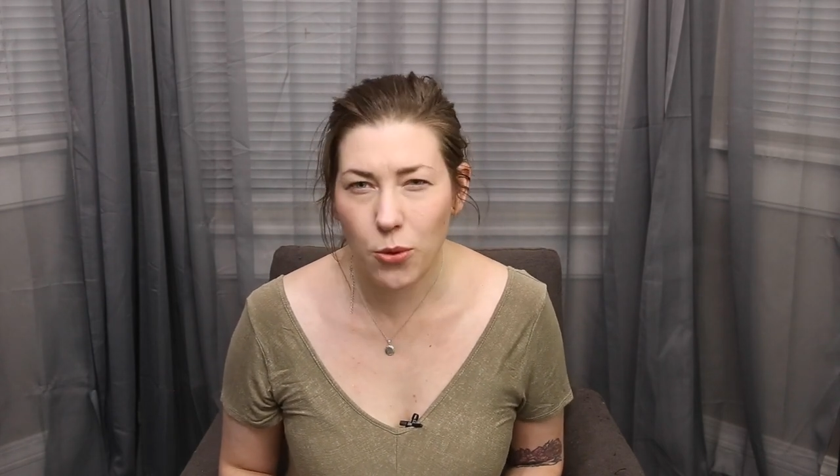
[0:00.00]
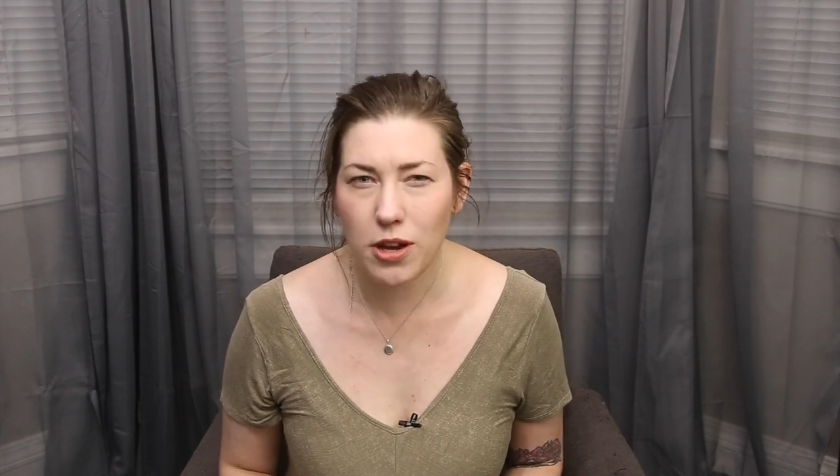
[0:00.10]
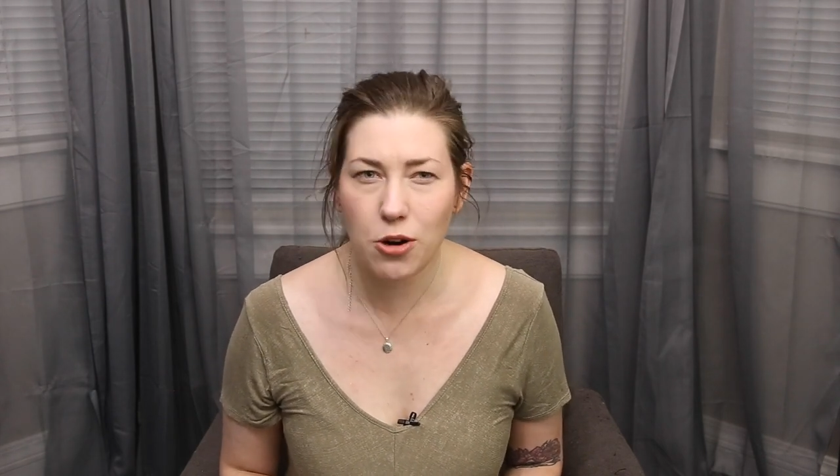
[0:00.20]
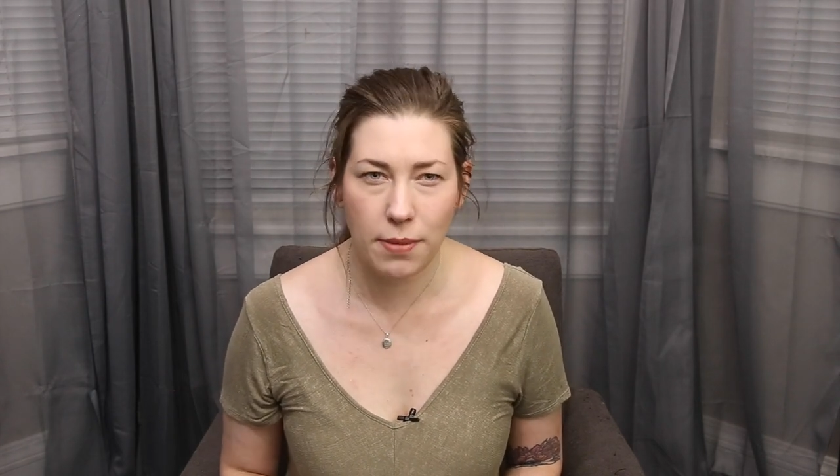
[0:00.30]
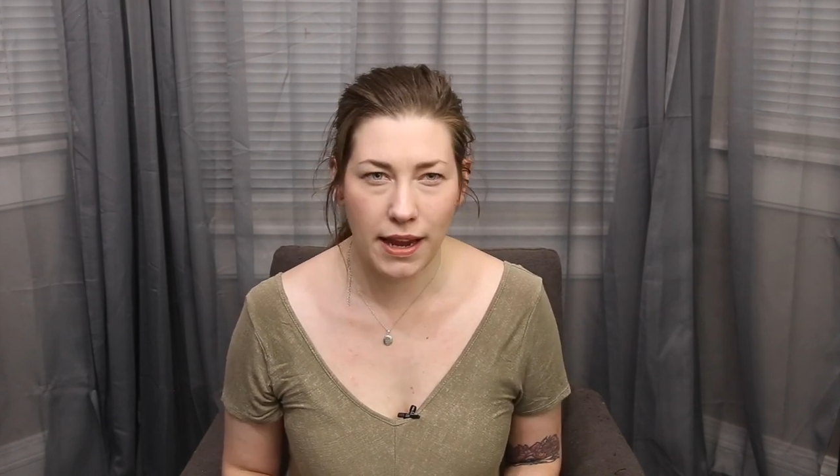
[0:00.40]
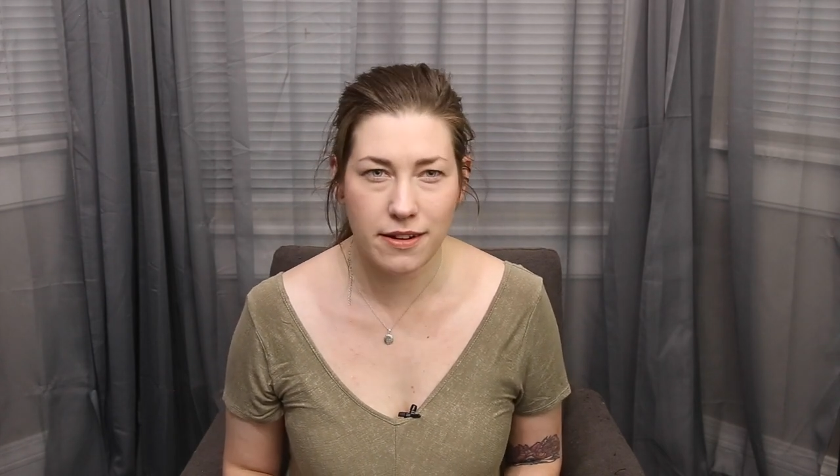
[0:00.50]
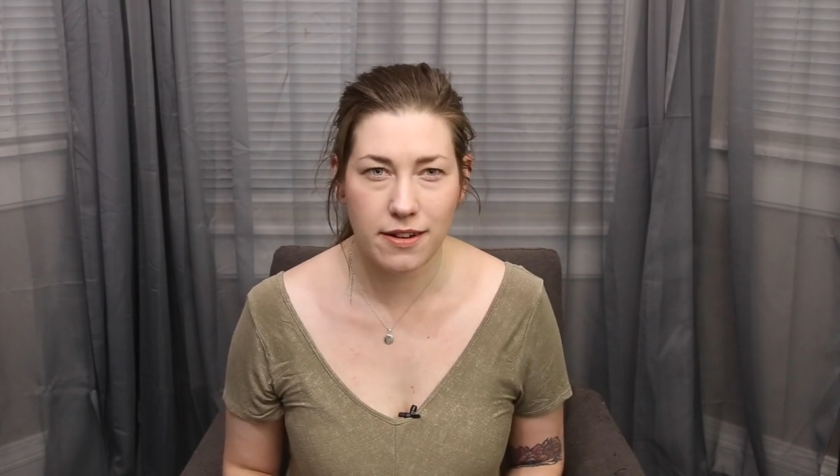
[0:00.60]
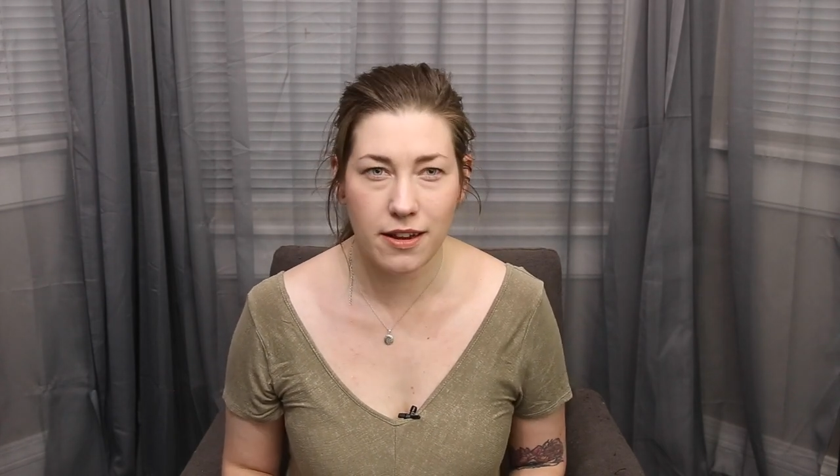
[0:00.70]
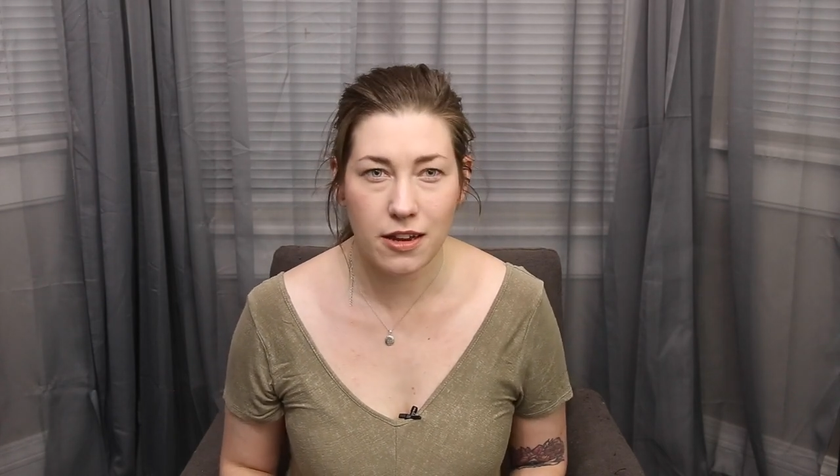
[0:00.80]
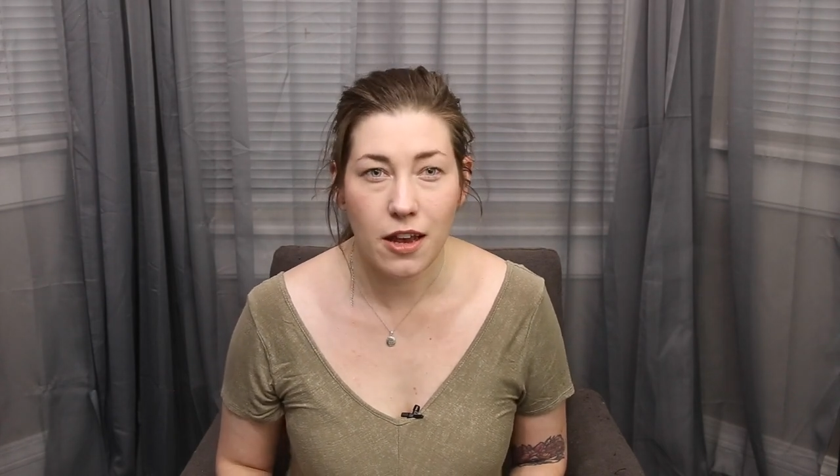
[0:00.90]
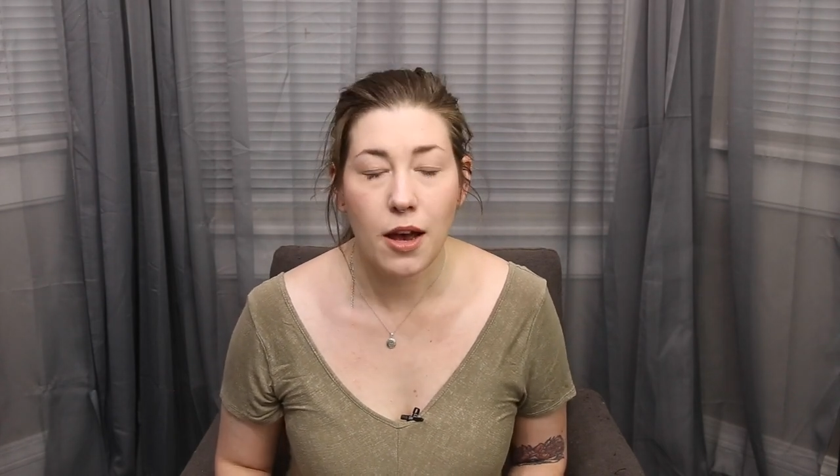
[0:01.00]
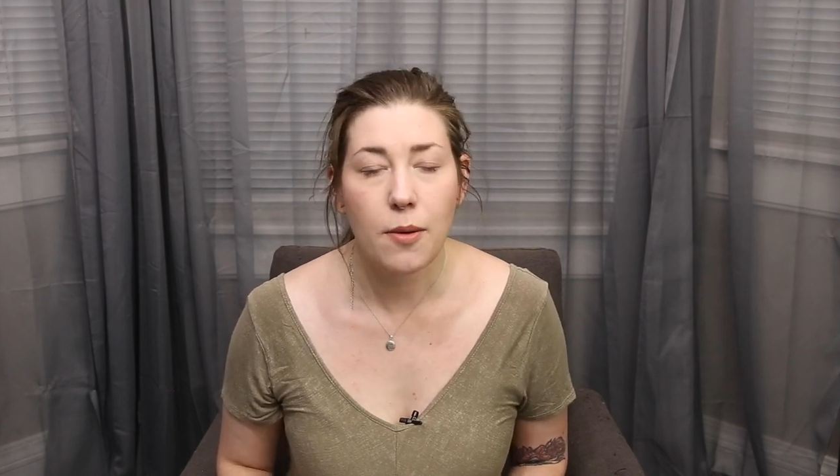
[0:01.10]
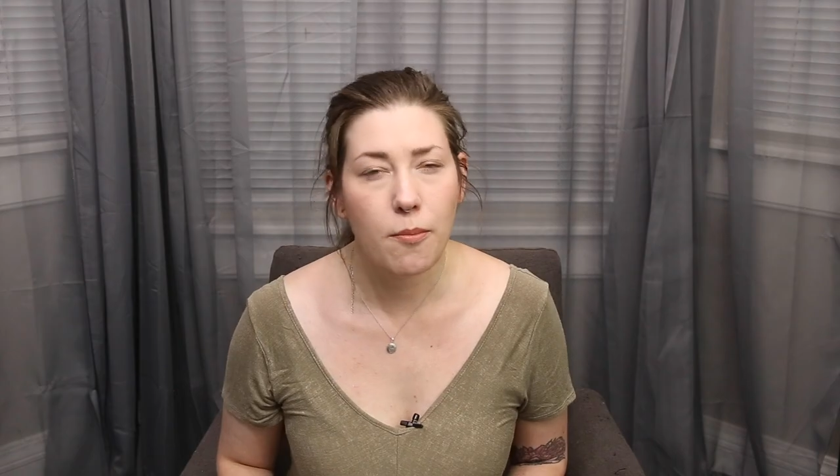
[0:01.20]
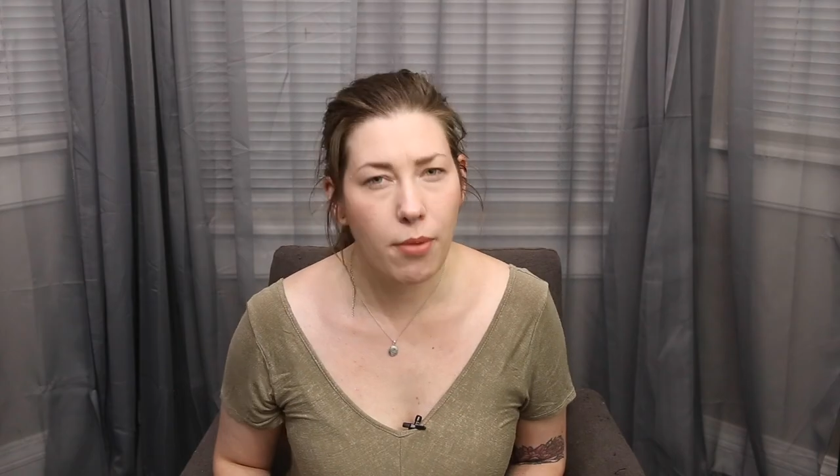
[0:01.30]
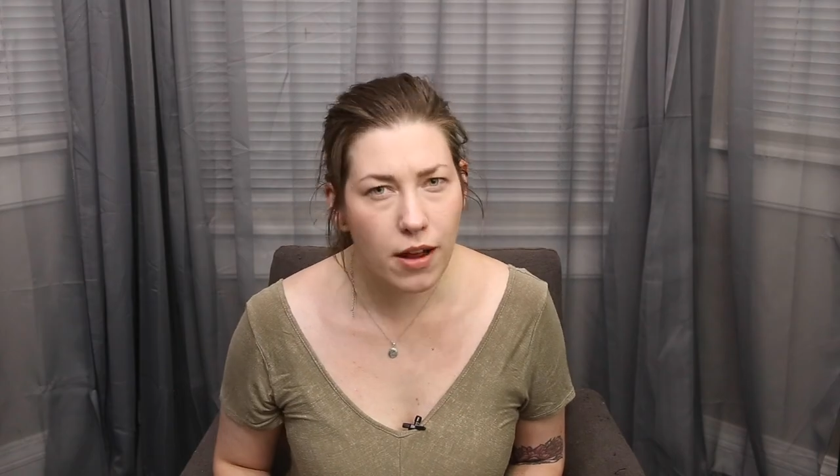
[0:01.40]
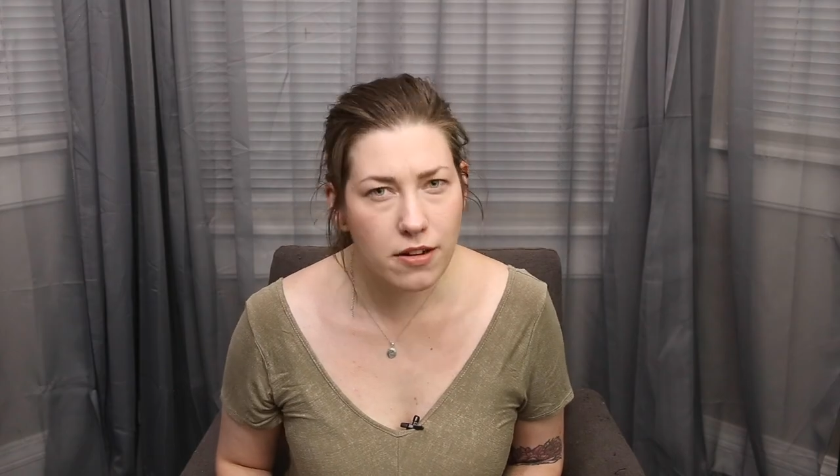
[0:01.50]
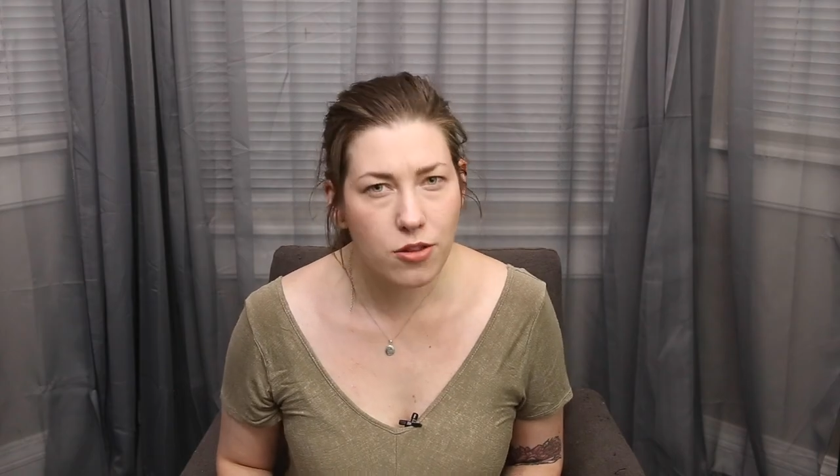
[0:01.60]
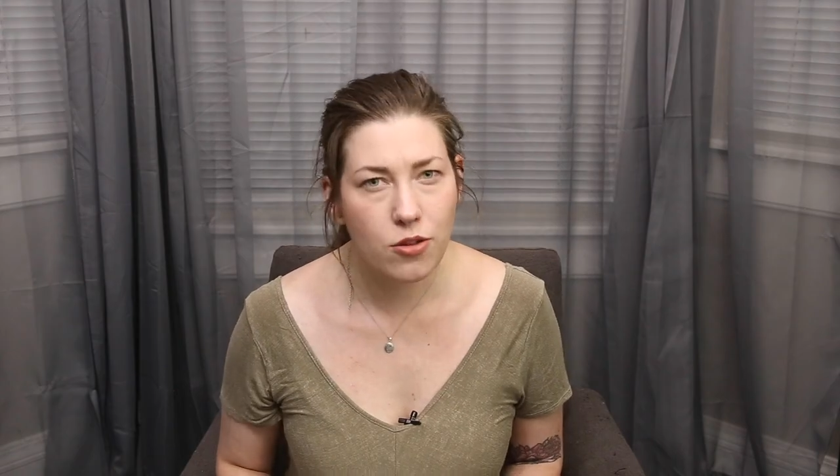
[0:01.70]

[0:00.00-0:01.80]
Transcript: we are painting, but